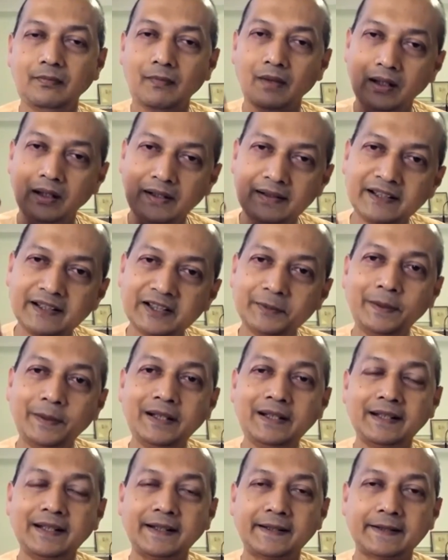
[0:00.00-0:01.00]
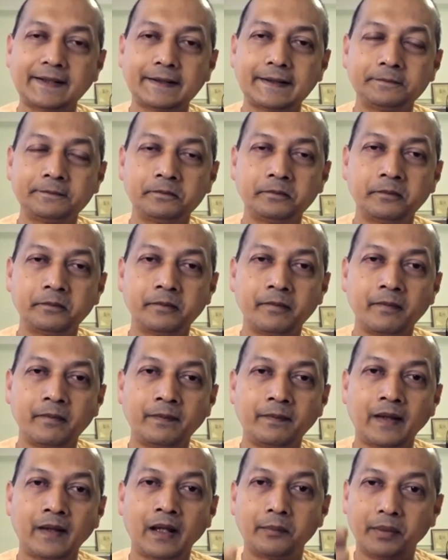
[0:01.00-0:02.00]
is experienced.
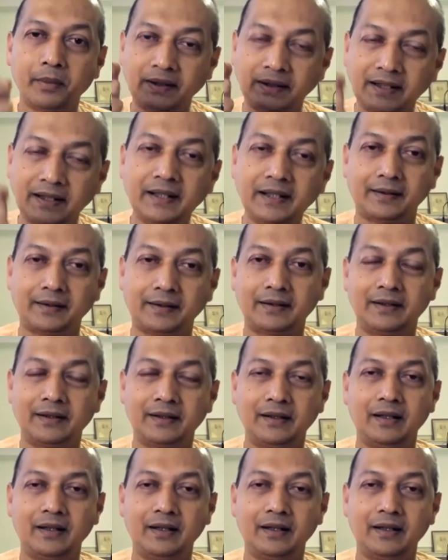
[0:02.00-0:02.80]
But here,